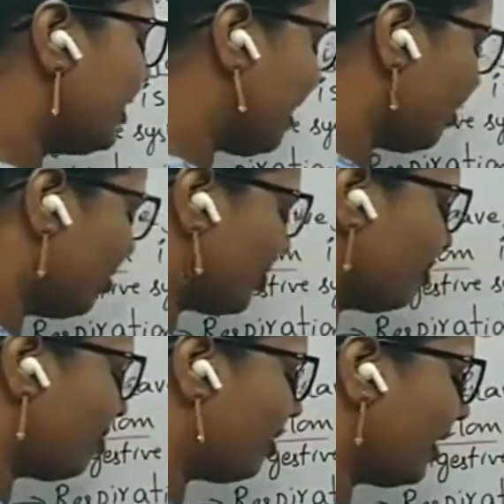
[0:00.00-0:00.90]
are also
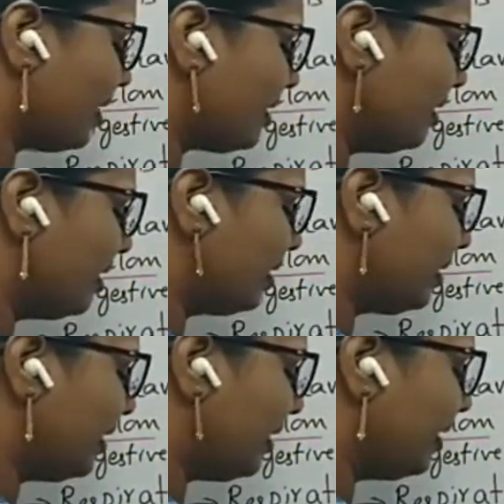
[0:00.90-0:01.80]
called as
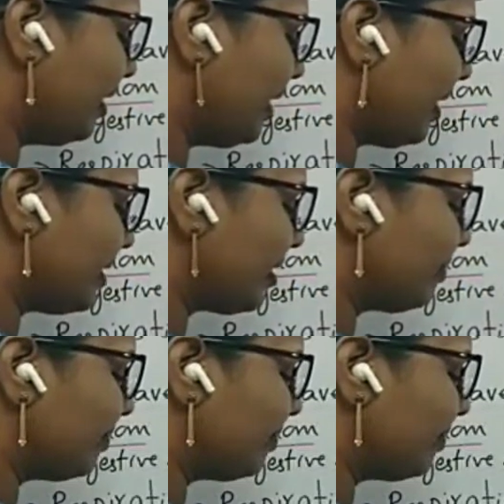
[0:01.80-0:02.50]
green glands.